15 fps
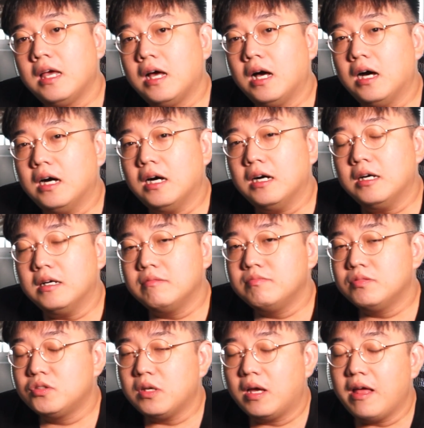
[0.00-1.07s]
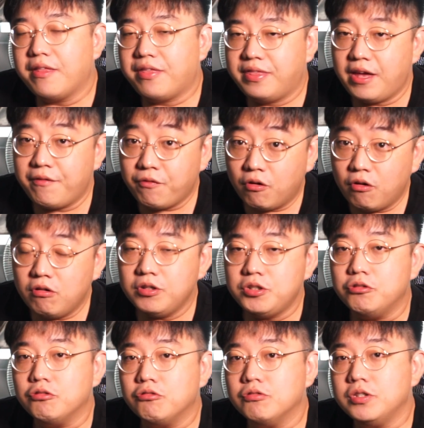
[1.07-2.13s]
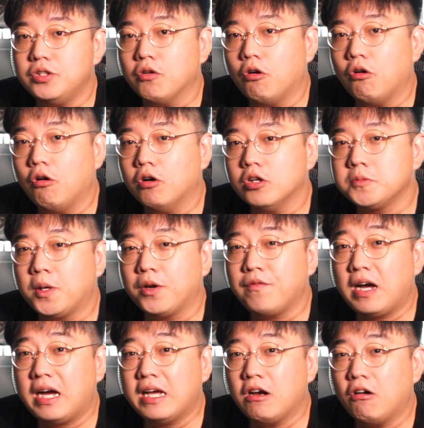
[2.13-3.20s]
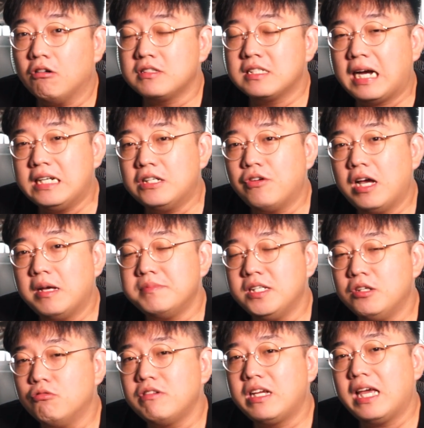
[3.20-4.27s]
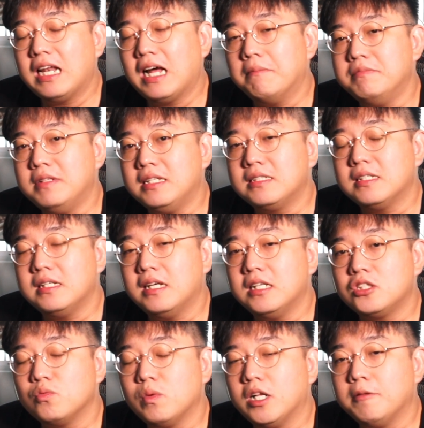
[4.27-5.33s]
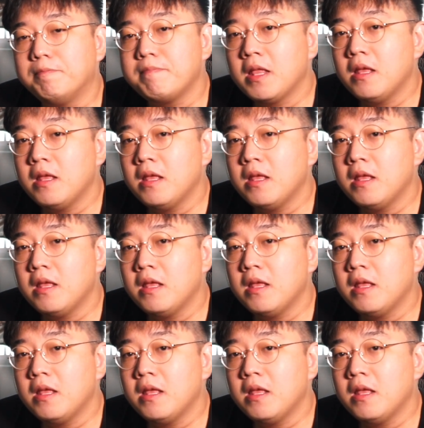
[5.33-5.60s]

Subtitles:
So therefore, your Spotify or Tidal apps, they don't get updated as well.